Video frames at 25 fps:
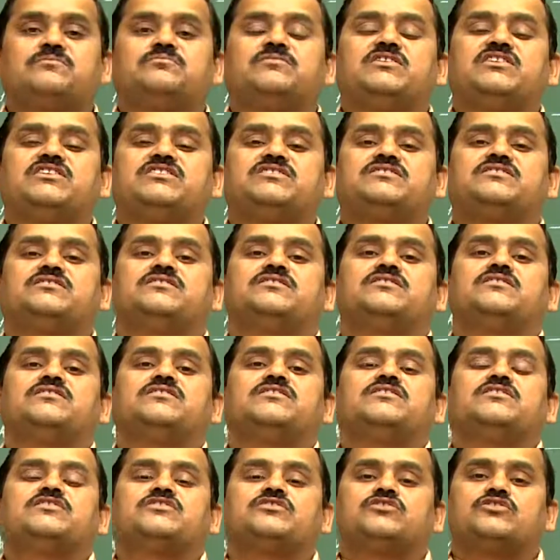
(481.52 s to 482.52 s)
means
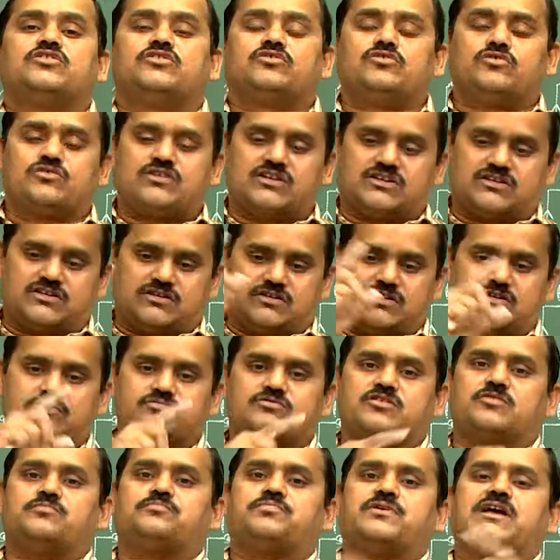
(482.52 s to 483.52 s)
the rotation of
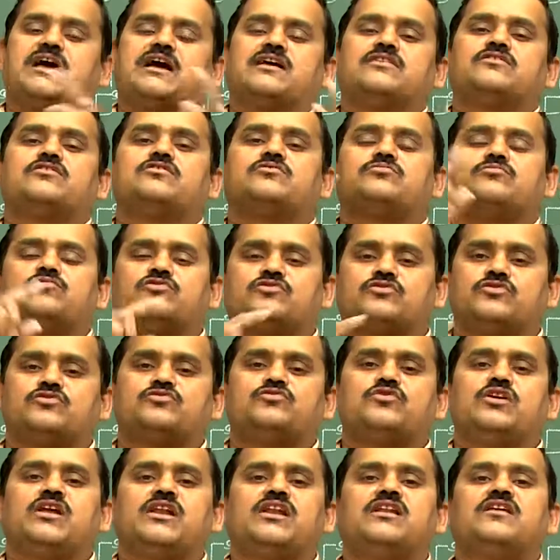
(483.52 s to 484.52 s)
the fan or motor
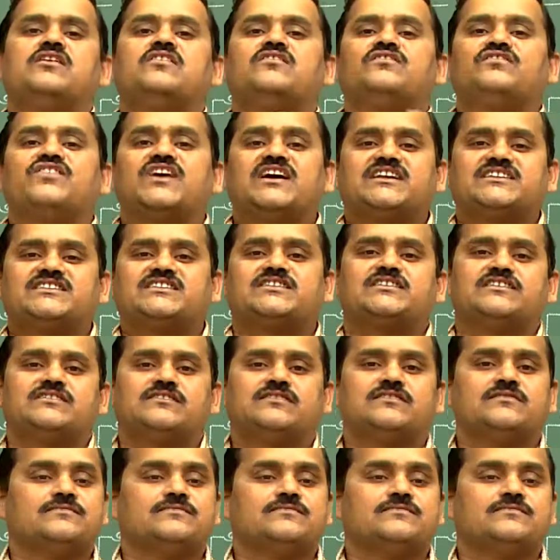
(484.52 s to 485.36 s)
will faster.